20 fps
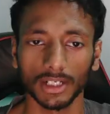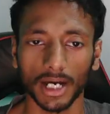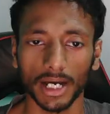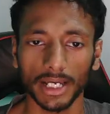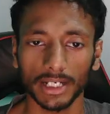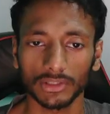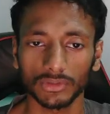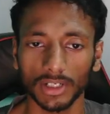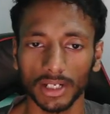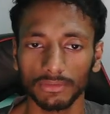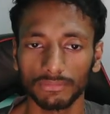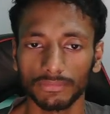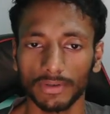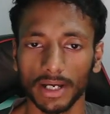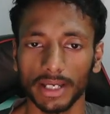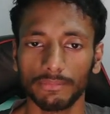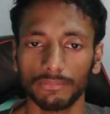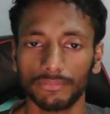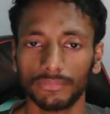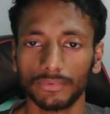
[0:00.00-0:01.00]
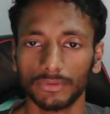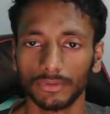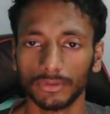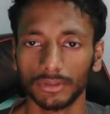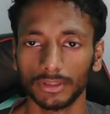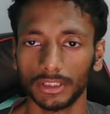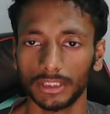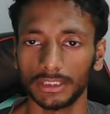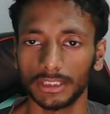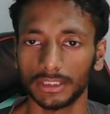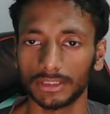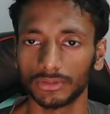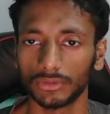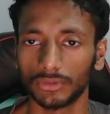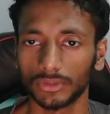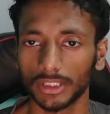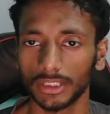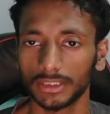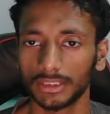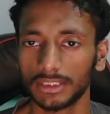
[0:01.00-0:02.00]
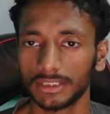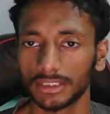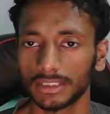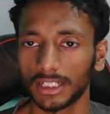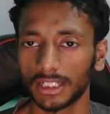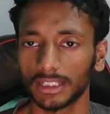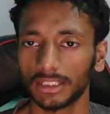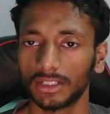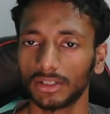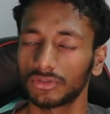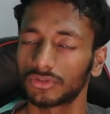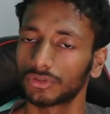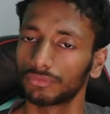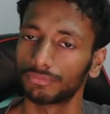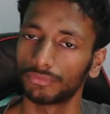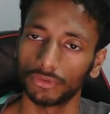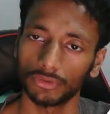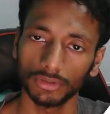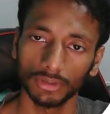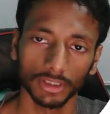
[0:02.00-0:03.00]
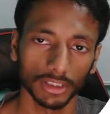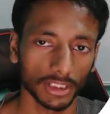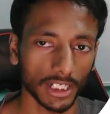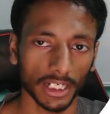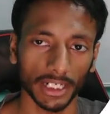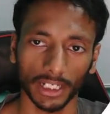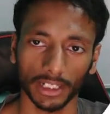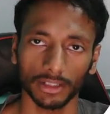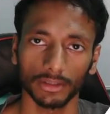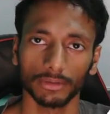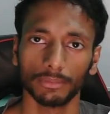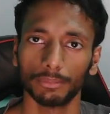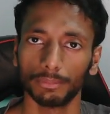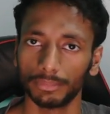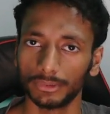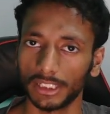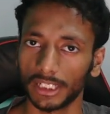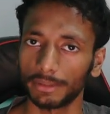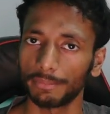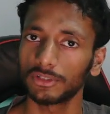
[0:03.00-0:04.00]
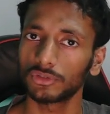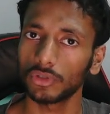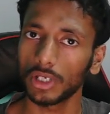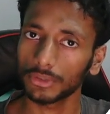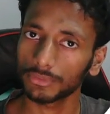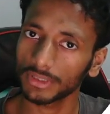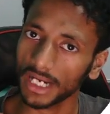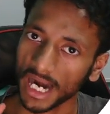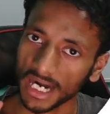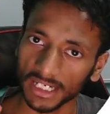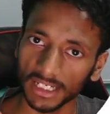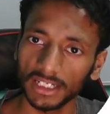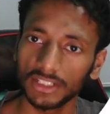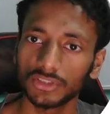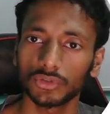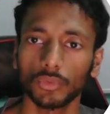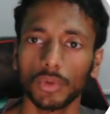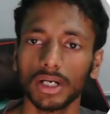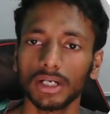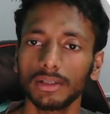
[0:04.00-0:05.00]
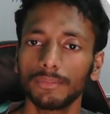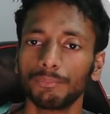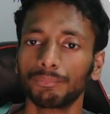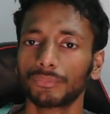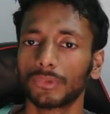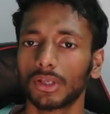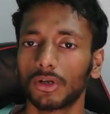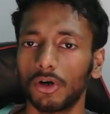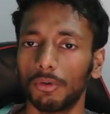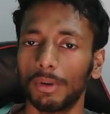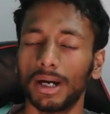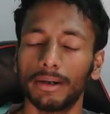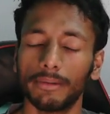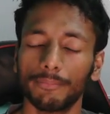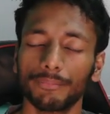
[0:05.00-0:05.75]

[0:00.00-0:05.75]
I actually have 5 digits. Okay, this is greater than or equal to 4. Correct. That means we have at least one comma.